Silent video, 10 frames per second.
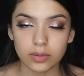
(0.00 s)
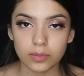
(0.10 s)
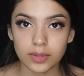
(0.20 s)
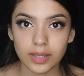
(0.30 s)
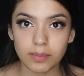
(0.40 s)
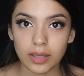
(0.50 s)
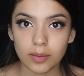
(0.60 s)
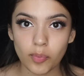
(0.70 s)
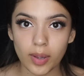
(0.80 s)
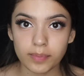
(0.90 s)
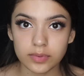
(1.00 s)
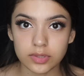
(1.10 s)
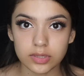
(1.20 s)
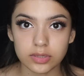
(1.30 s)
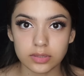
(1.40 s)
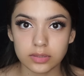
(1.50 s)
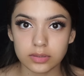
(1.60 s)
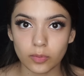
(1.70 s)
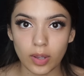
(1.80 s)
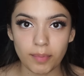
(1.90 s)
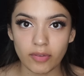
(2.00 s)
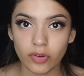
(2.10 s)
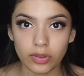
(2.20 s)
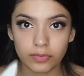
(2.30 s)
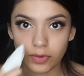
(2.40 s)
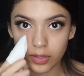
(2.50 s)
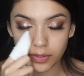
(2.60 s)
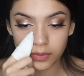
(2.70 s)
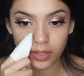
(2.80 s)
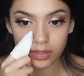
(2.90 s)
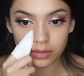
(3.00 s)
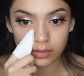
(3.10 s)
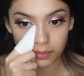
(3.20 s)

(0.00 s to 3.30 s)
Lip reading: With a makeup wipe, just wipe off all the fallout you had.